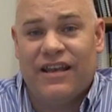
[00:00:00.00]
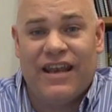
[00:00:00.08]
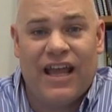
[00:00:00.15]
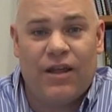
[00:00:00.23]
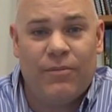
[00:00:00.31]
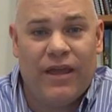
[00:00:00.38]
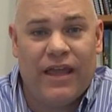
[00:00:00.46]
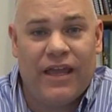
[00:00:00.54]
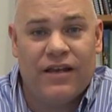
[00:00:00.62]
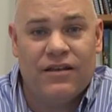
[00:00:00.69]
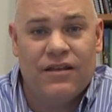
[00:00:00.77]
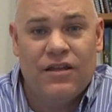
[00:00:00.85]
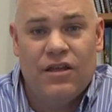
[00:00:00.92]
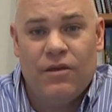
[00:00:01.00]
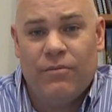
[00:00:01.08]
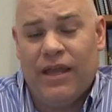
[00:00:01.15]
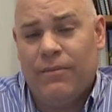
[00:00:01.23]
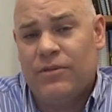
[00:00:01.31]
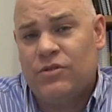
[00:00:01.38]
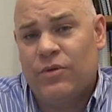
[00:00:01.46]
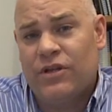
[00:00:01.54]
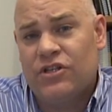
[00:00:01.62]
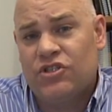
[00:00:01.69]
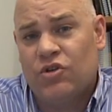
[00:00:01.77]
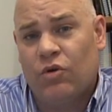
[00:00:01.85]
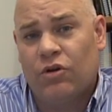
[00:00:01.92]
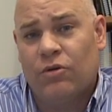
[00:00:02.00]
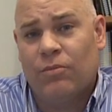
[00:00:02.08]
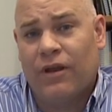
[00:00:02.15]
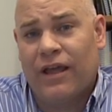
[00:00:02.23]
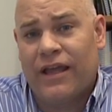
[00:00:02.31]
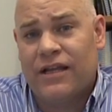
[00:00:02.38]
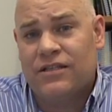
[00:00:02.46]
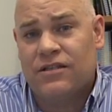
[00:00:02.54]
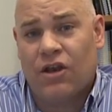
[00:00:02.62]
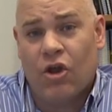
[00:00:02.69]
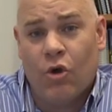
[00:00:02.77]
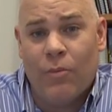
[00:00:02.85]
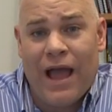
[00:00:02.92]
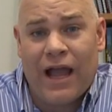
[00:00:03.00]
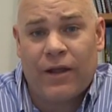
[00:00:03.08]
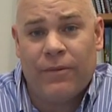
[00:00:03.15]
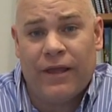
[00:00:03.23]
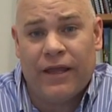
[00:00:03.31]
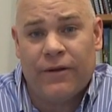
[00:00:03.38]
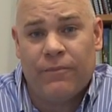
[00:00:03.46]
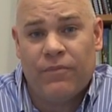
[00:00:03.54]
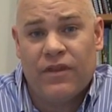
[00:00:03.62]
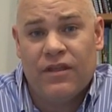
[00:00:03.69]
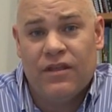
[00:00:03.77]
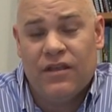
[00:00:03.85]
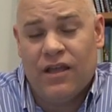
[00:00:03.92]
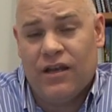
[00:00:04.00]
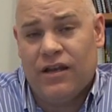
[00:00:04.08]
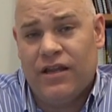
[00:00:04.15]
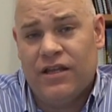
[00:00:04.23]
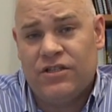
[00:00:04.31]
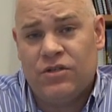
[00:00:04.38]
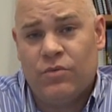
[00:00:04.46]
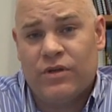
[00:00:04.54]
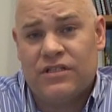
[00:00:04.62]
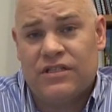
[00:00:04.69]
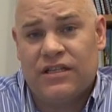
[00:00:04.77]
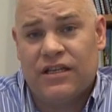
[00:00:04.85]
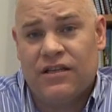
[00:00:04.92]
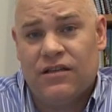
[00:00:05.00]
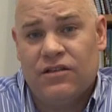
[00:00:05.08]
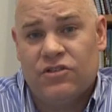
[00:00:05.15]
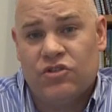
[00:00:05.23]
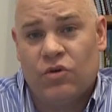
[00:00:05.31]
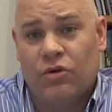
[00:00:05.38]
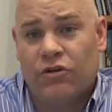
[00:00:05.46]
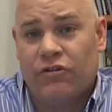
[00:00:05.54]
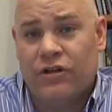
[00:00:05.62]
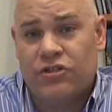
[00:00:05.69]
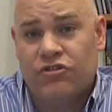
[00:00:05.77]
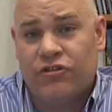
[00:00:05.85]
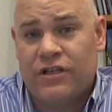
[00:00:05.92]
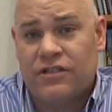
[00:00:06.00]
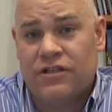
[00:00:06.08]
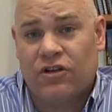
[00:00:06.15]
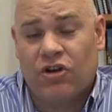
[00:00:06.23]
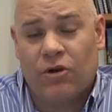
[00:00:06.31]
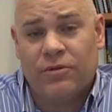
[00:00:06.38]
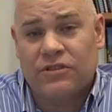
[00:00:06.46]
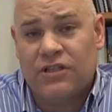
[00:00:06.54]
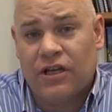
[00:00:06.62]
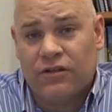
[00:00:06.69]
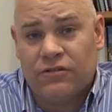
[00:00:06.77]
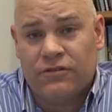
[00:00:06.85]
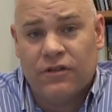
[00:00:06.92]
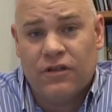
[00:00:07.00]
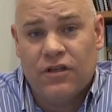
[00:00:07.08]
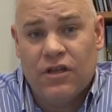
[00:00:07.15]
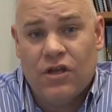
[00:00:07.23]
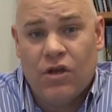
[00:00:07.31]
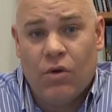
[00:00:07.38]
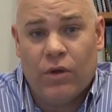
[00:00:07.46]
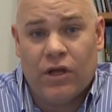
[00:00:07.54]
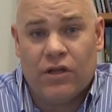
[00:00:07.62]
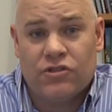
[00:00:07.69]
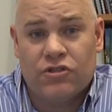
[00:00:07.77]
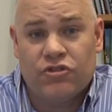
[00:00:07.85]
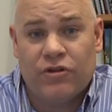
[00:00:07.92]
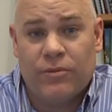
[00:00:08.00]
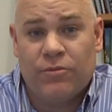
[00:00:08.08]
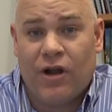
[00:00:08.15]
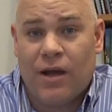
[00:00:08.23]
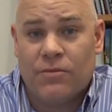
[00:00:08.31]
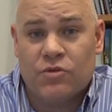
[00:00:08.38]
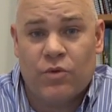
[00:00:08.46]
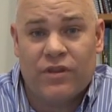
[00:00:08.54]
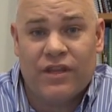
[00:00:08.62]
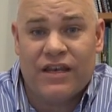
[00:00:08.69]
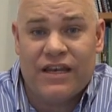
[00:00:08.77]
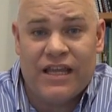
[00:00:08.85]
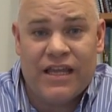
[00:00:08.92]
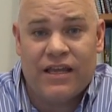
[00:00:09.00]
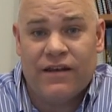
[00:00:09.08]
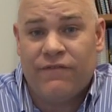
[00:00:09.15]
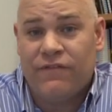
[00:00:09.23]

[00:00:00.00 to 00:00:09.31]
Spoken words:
neck pain, pain between the shoulder blades, low back pain. In addition, we see shoulder injuries and carpal tunnel. We also treat problems with the knee and the